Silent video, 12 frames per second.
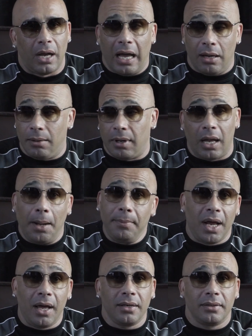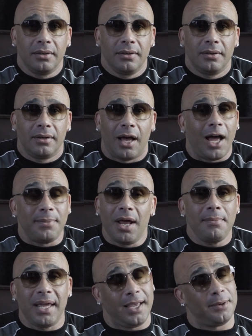I'm
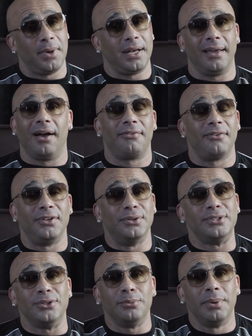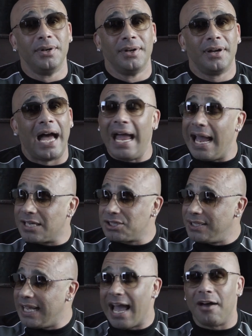not making money off of YouTube. I
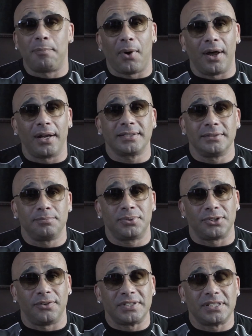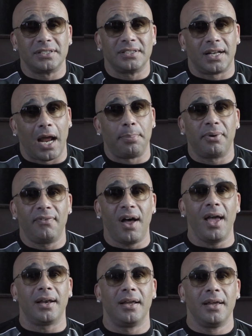actually have products and services that I
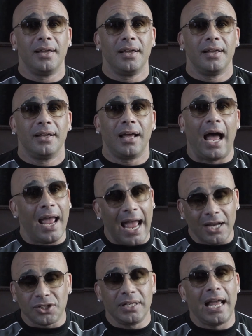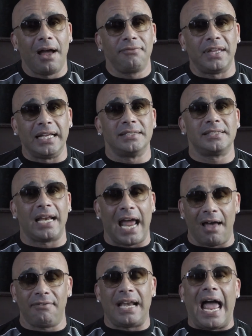provide. I actually have things that
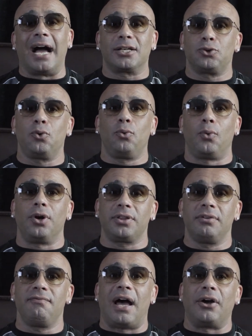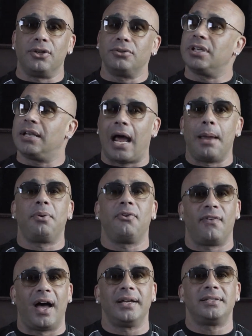have an actual worth and value that I
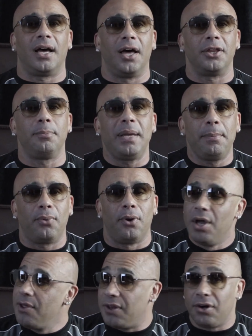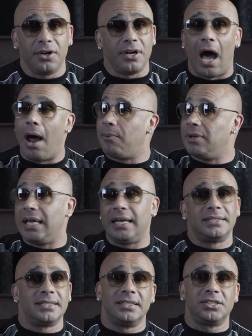provide to other people that are not
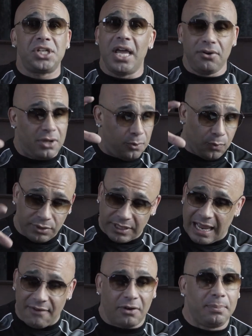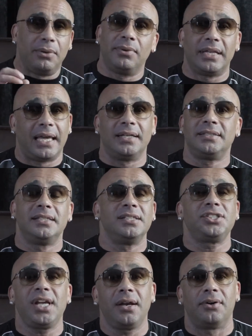related to this channel and will never be related to this
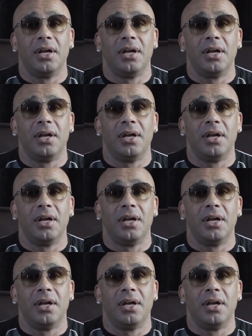channel.